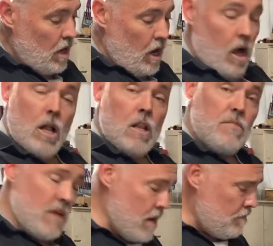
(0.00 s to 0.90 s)
all of
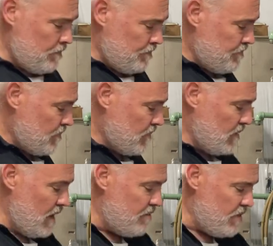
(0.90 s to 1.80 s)
them,
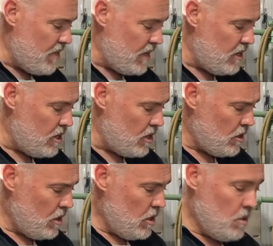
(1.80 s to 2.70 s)
everything here
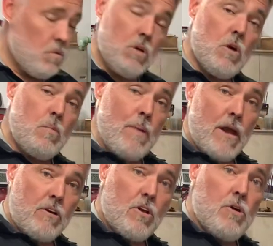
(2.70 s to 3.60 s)
will go to
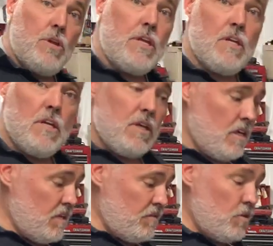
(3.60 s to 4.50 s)
powder coating
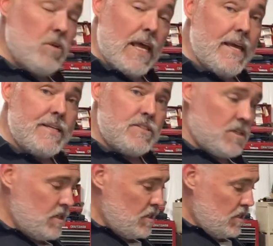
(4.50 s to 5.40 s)
in a few days
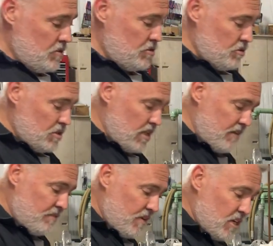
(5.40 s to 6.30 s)
as soon as I
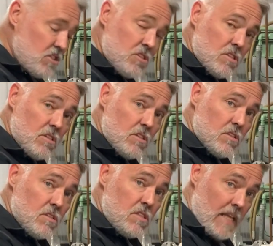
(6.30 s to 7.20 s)
finish
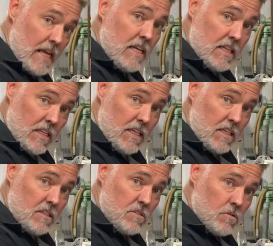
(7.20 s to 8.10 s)
sanding
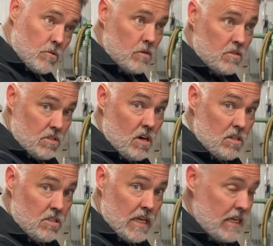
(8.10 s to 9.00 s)
these or
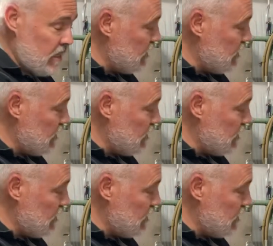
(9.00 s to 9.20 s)
start sanding